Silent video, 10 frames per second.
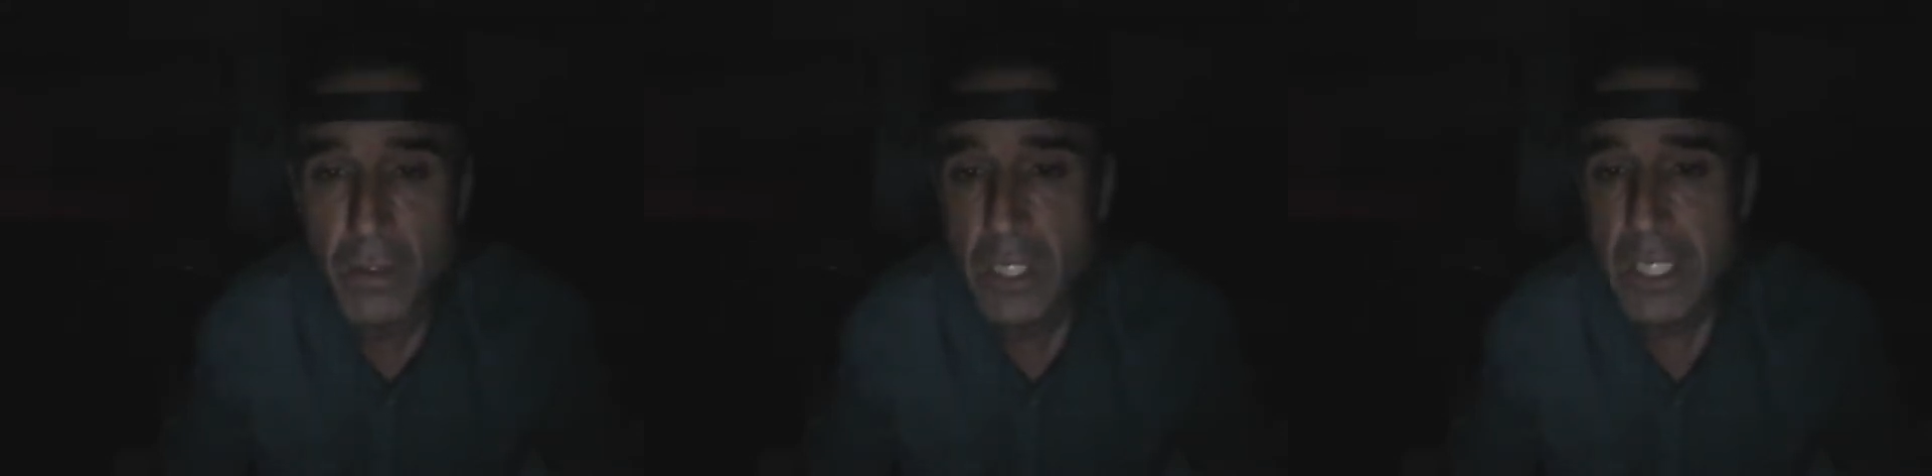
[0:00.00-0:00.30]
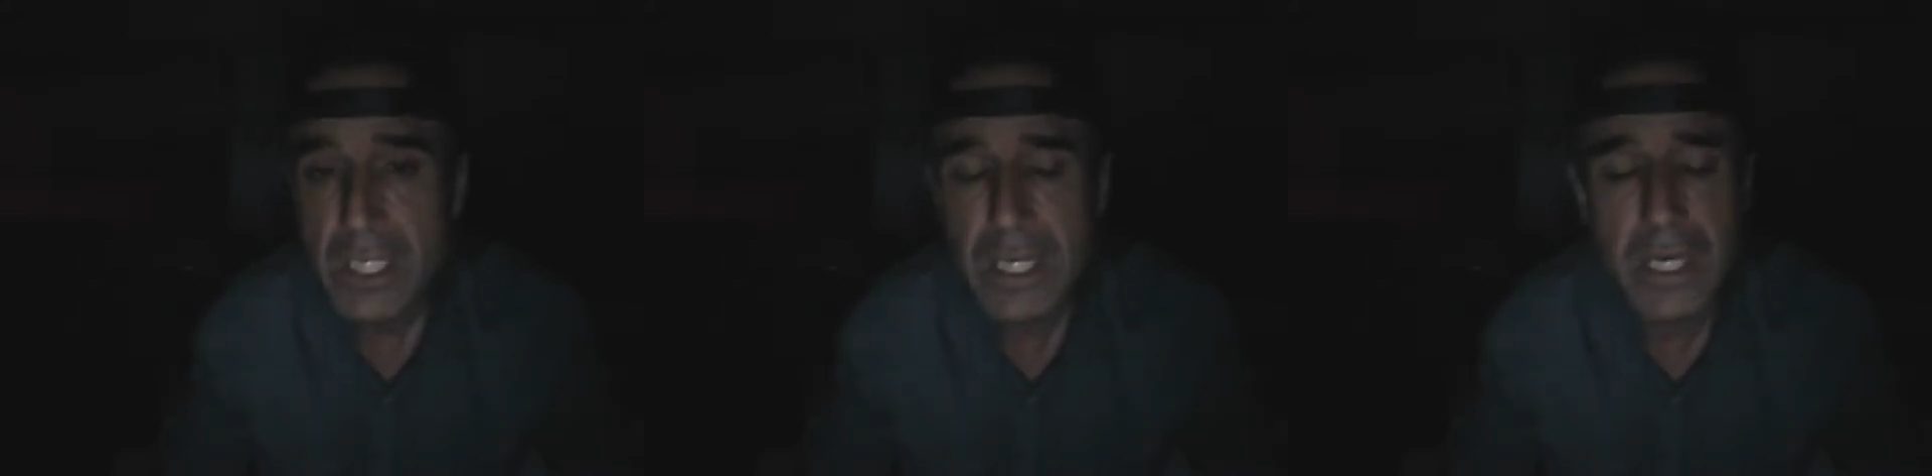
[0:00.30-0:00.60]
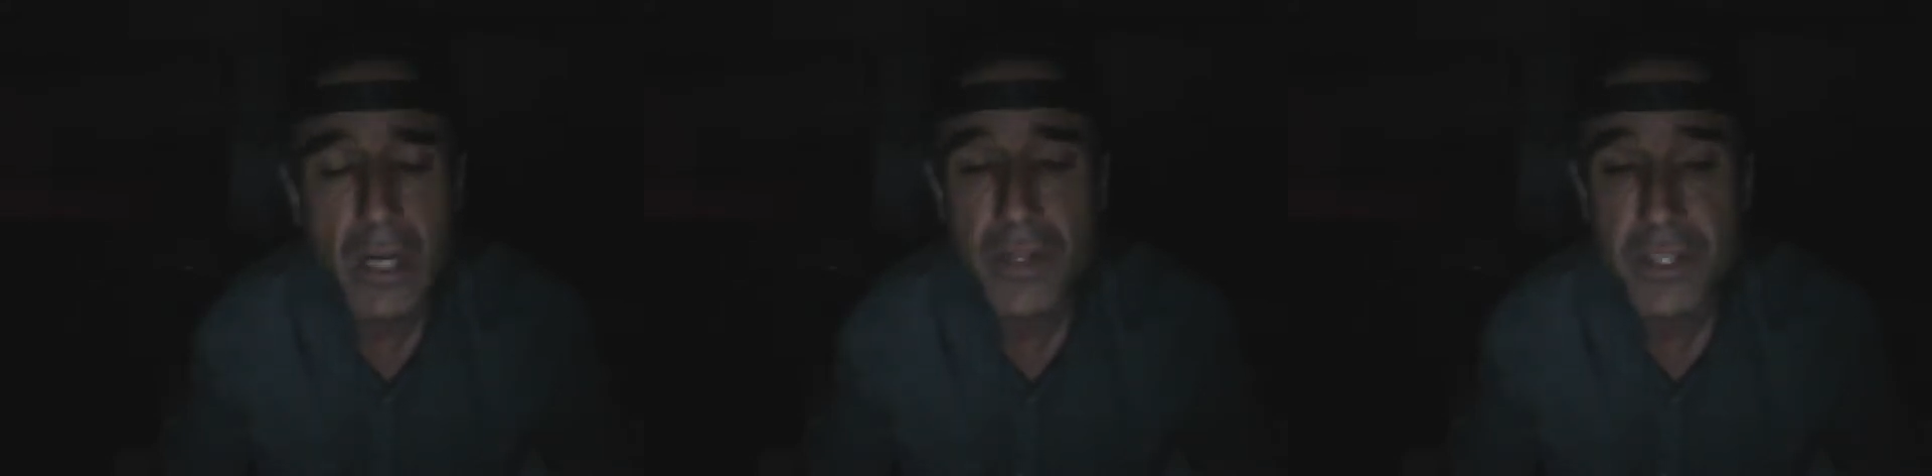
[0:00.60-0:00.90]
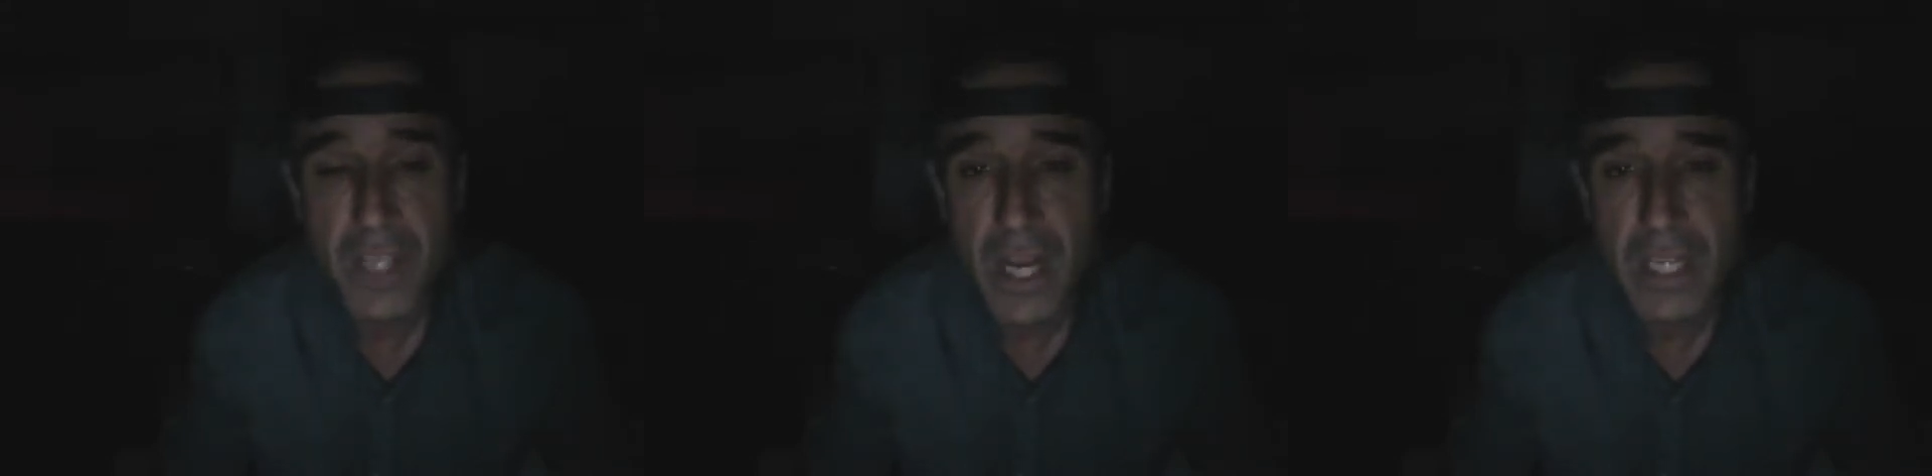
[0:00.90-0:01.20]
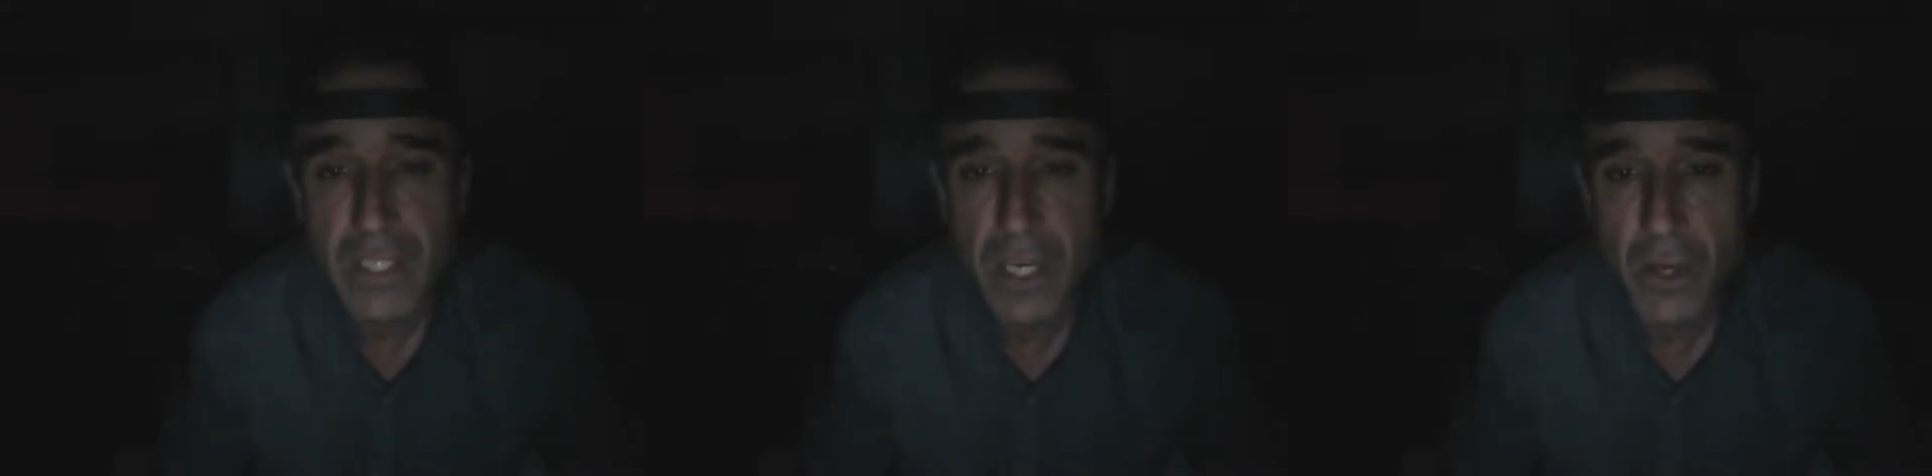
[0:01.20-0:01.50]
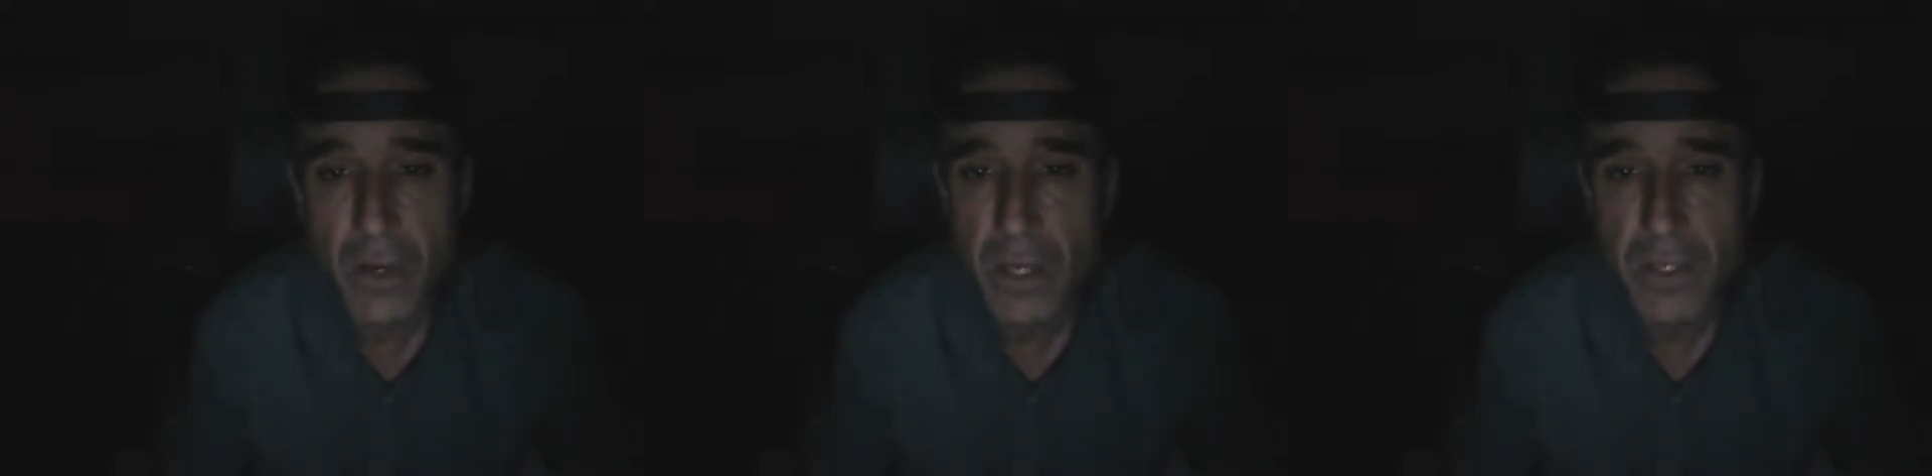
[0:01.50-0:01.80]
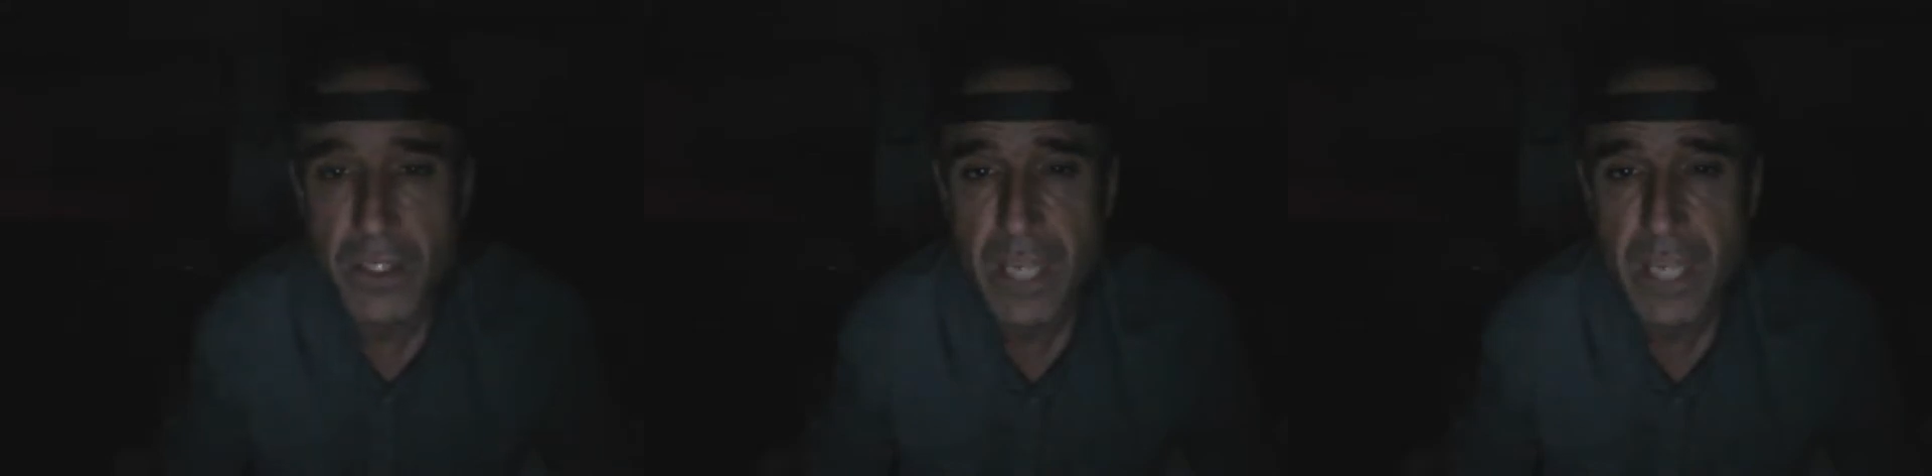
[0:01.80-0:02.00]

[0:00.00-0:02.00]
all this science I don't understand.